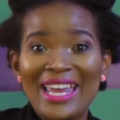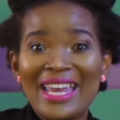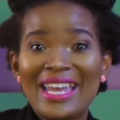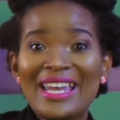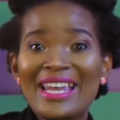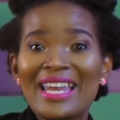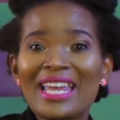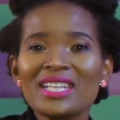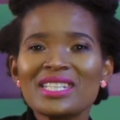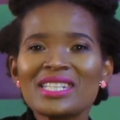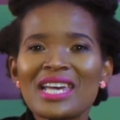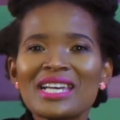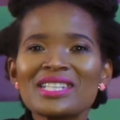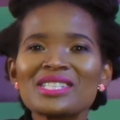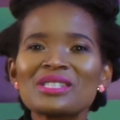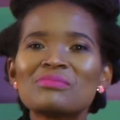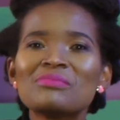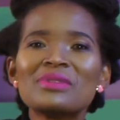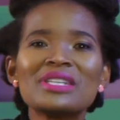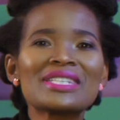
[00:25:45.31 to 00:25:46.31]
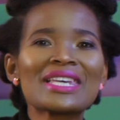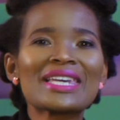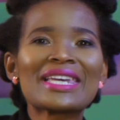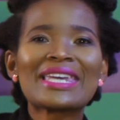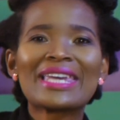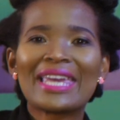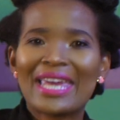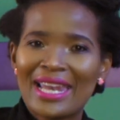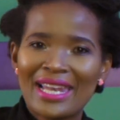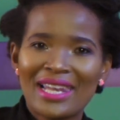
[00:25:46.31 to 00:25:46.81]
Let us meet
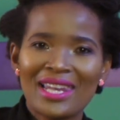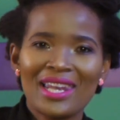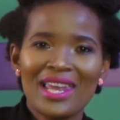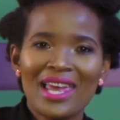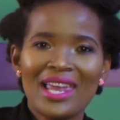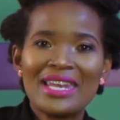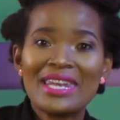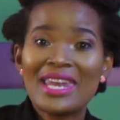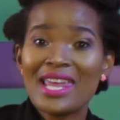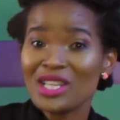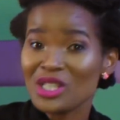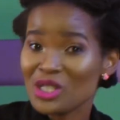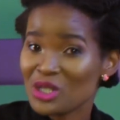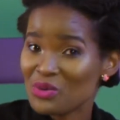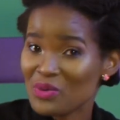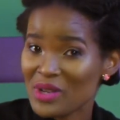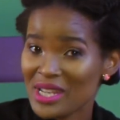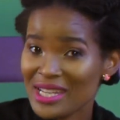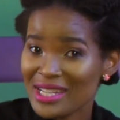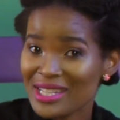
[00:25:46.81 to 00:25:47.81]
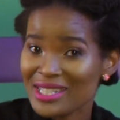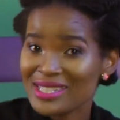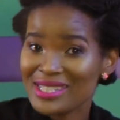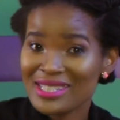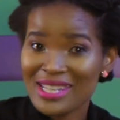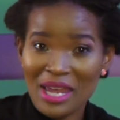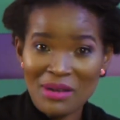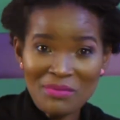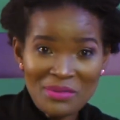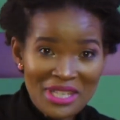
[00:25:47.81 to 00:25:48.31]
again next week,
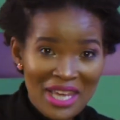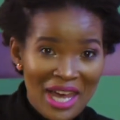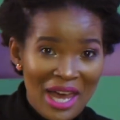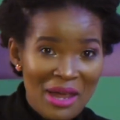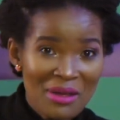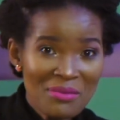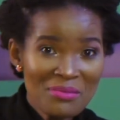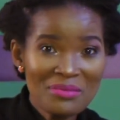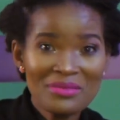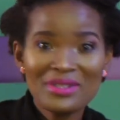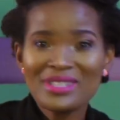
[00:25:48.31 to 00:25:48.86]
same time,